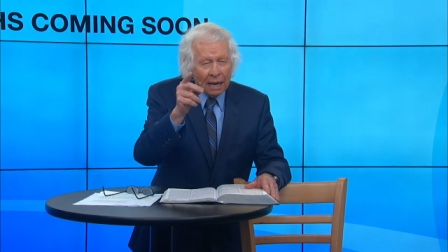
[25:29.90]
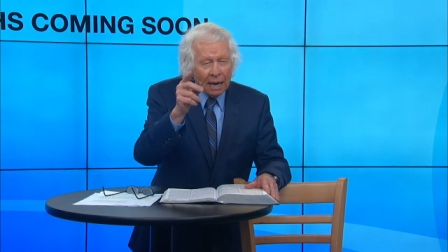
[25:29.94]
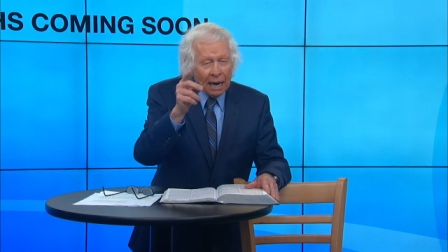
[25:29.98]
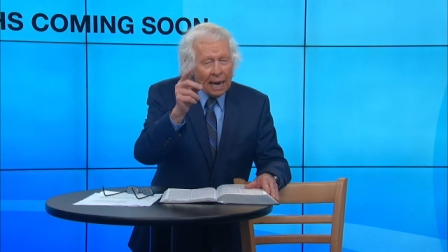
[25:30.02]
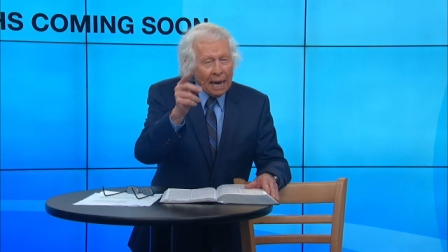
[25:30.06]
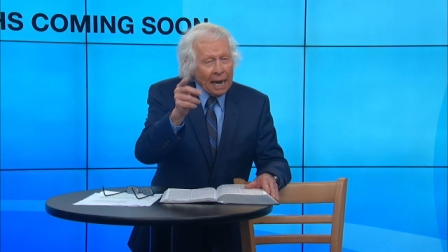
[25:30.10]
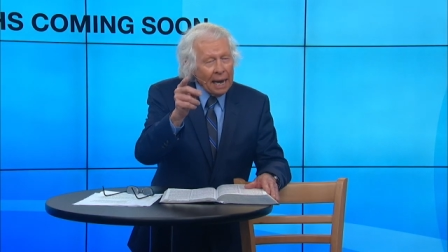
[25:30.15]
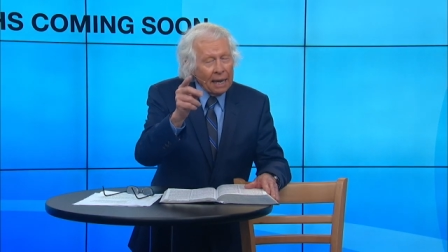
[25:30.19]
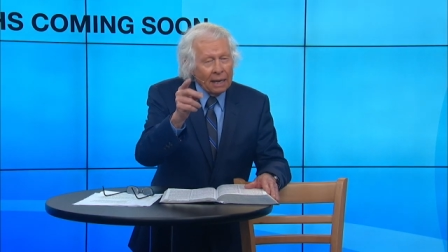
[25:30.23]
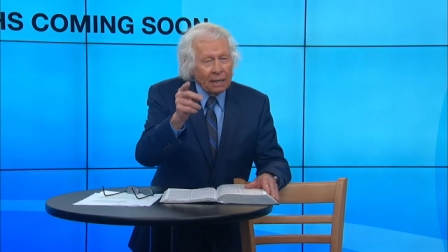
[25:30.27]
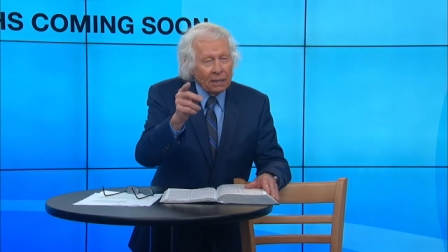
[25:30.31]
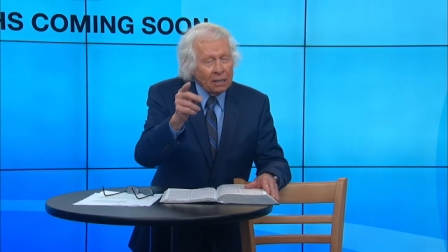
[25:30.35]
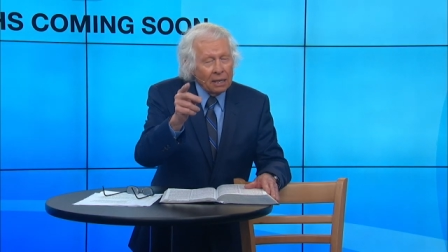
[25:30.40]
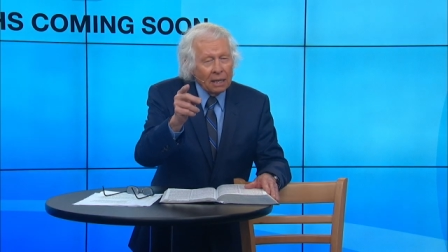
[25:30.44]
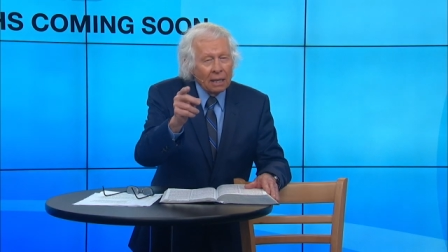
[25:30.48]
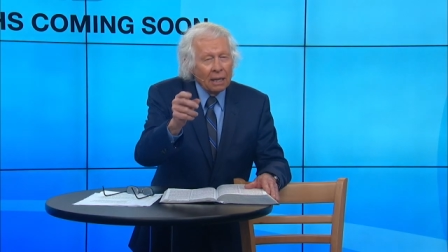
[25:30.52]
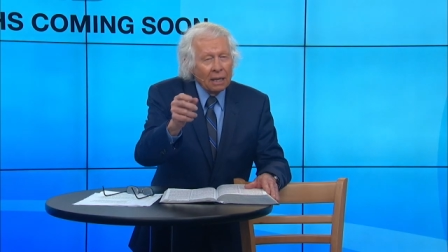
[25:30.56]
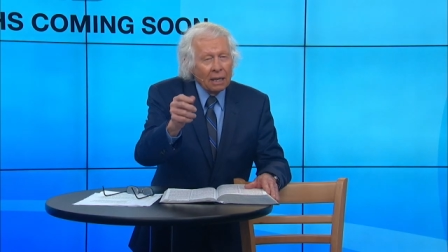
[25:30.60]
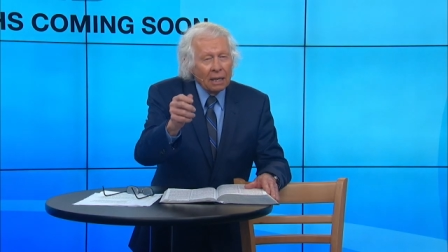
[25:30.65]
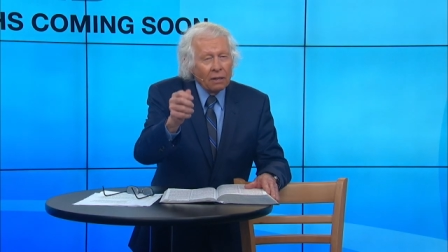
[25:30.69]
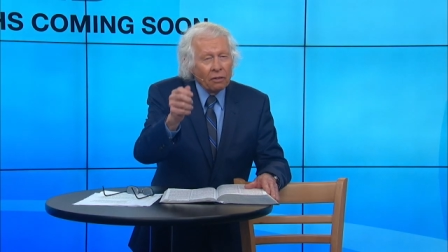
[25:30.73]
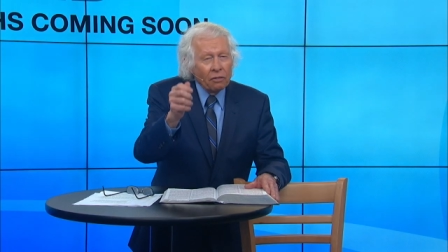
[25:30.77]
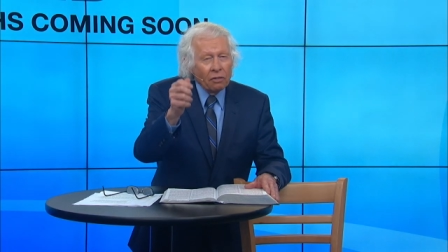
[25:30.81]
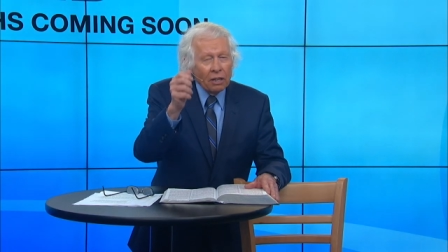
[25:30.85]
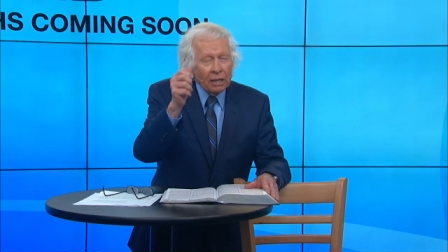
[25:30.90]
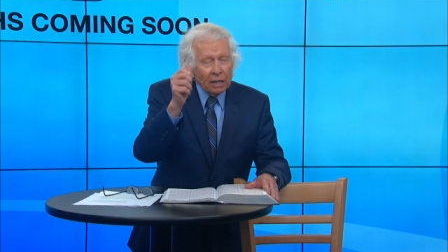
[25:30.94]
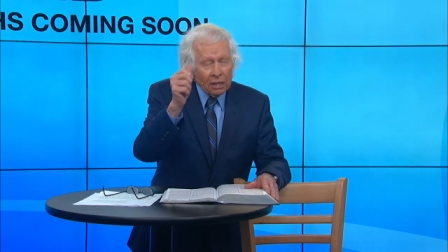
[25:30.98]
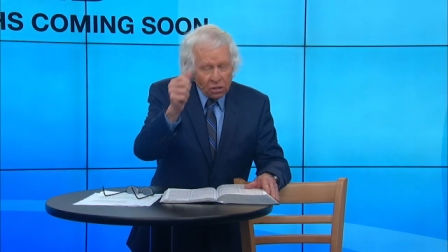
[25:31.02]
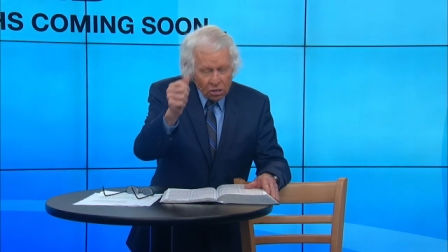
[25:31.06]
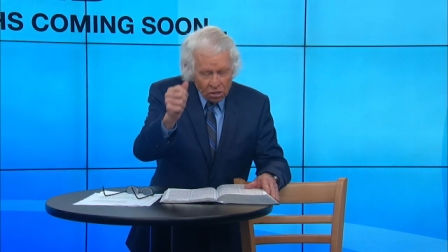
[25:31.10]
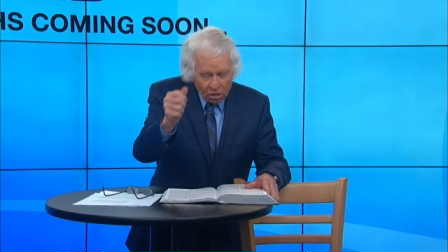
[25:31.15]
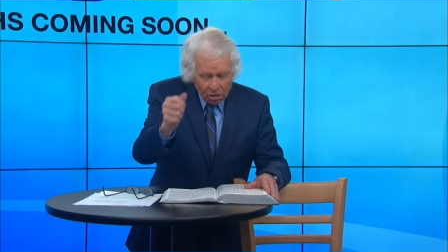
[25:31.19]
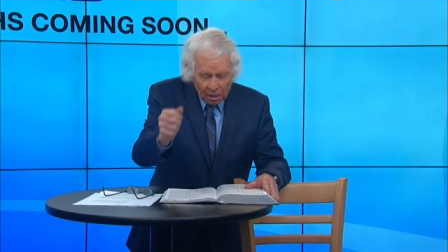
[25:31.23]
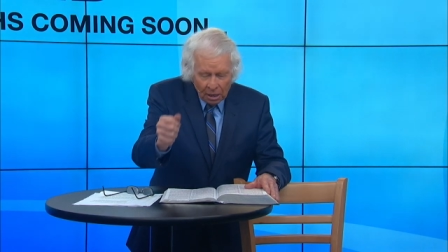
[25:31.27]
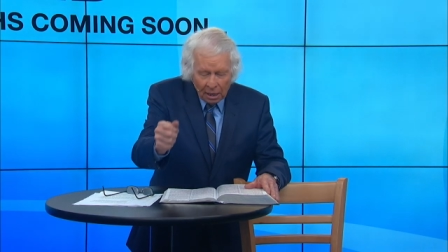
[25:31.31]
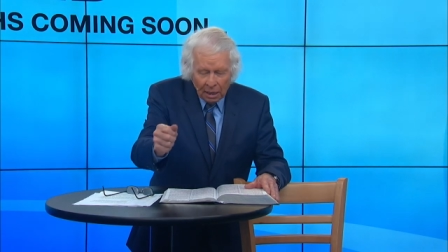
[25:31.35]
Land.
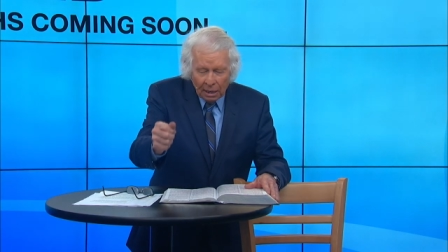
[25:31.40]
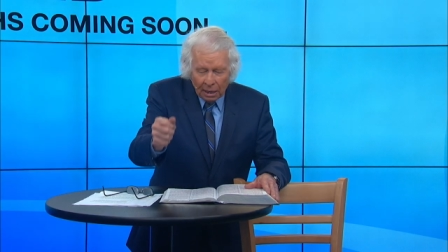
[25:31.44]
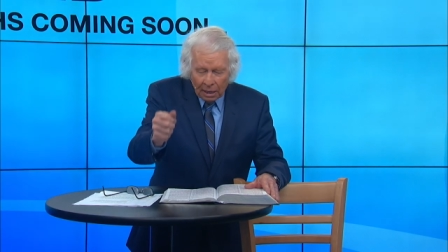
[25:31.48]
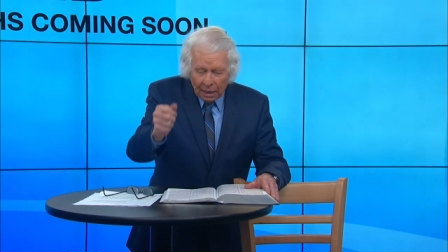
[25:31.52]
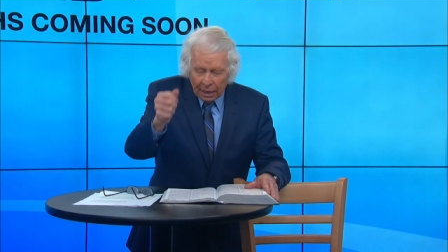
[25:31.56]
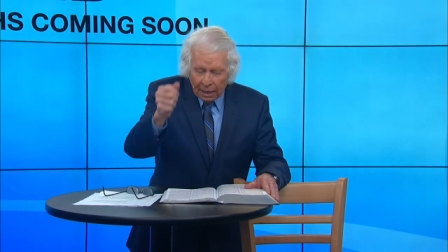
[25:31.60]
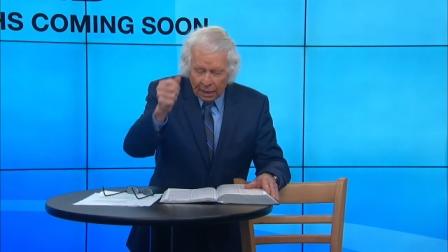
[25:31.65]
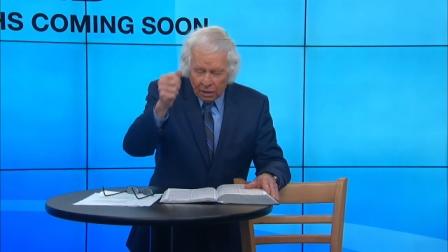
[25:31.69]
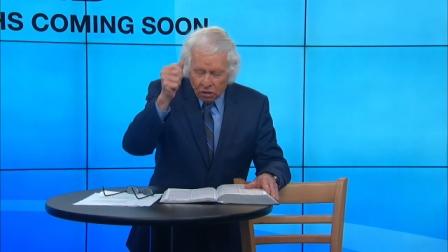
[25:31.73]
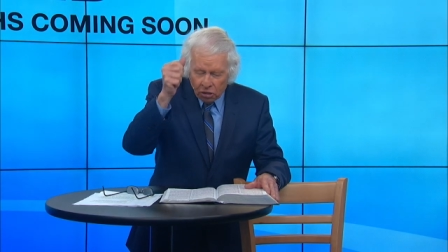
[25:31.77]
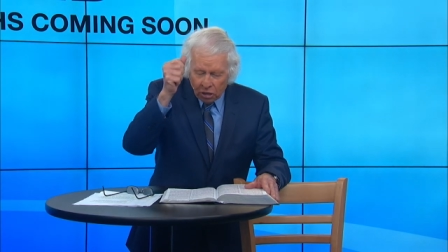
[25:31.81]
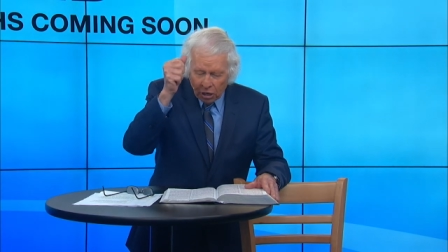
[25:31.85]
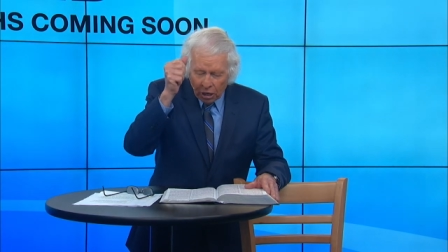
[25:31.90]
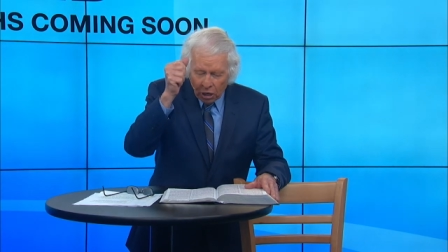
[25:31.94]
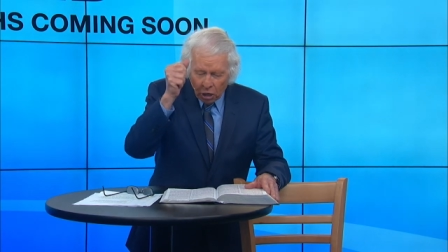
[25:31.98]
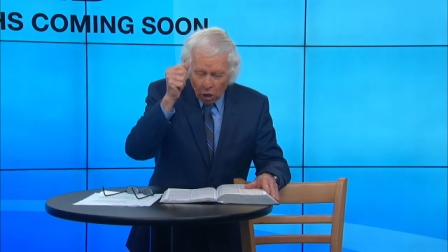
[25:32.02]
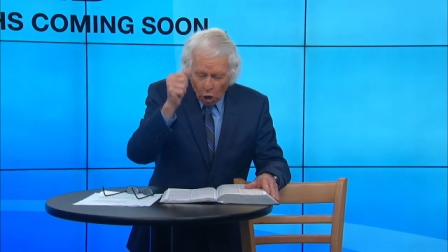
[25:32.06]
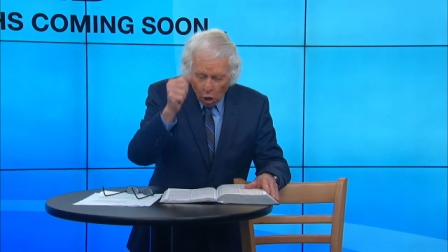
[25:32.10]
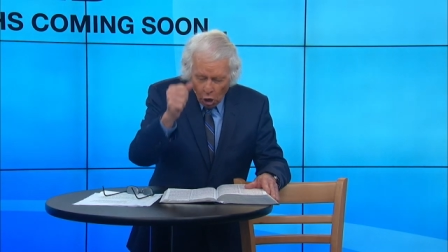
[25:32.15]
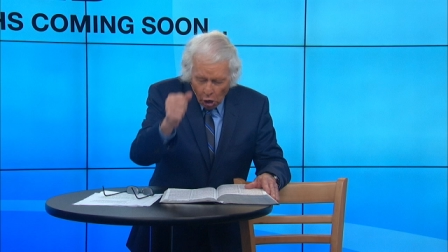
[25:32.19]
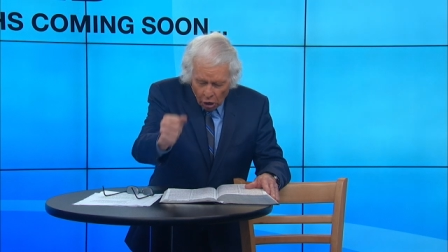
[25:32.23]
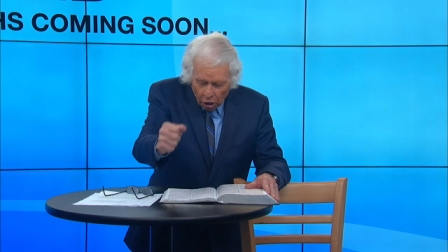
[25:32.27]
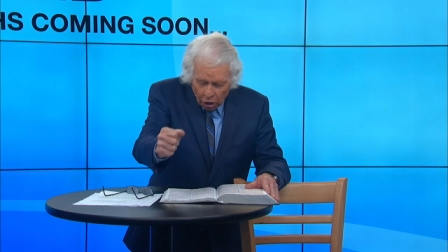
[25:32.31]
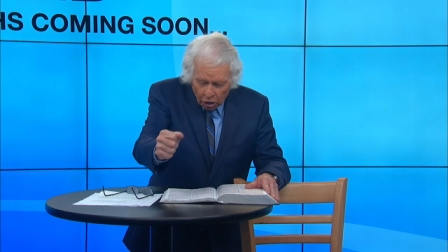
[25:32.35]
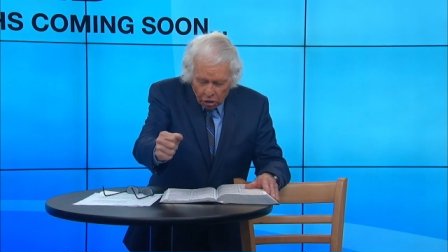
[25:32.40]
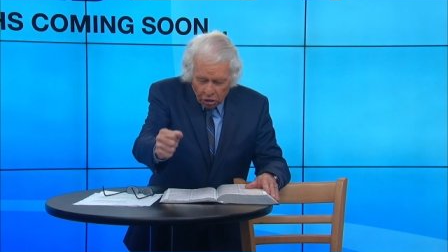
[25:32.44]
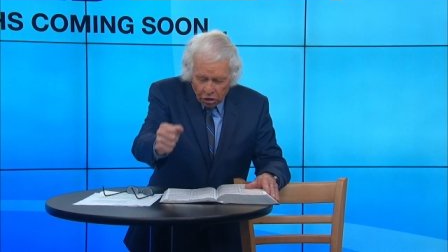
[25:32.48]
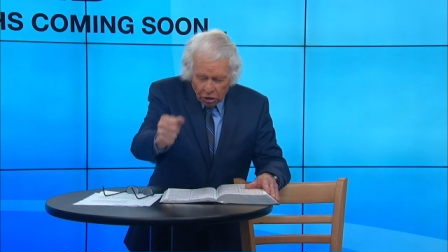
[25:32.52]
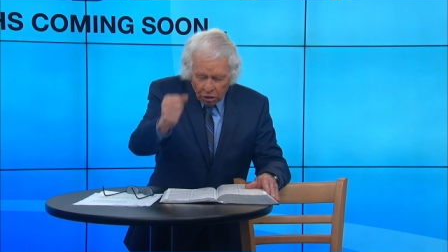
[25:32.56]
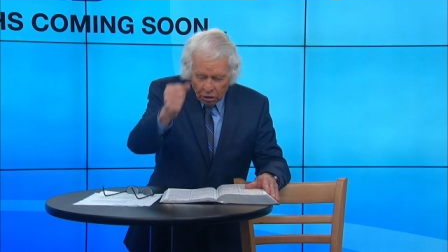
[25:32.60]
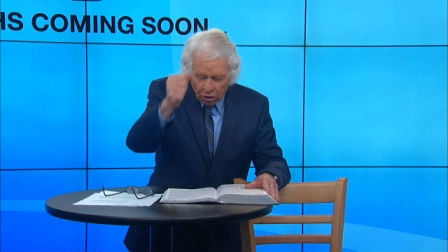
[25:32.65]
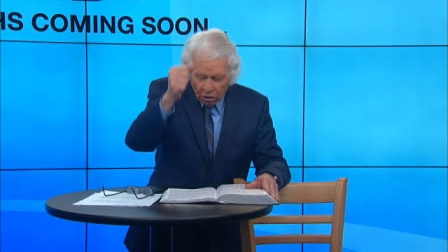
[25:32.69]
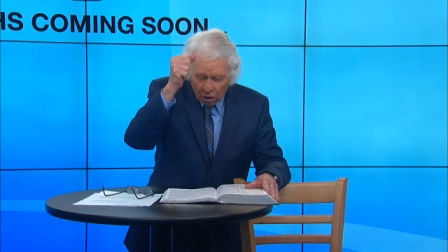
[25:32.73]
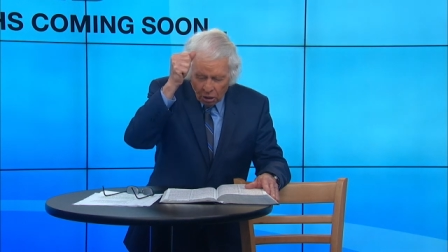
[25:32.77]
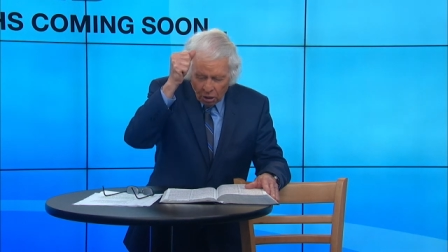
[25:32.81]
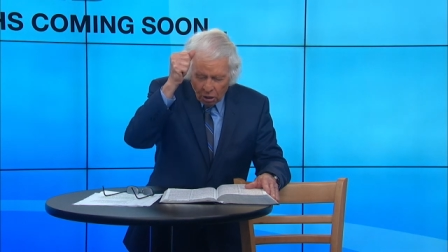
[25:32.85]
This is the
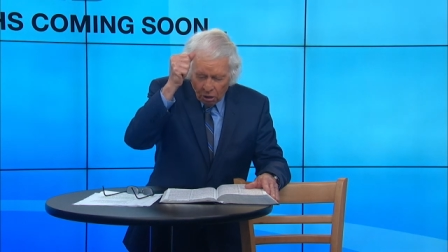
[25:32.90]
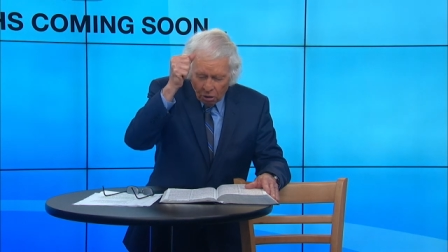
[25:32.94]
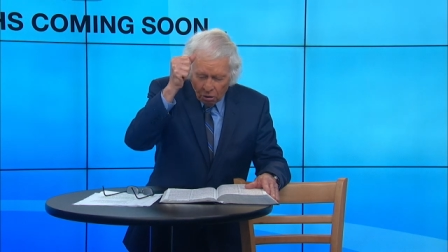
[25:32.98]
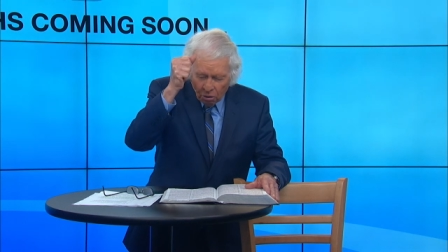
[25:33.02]
urgent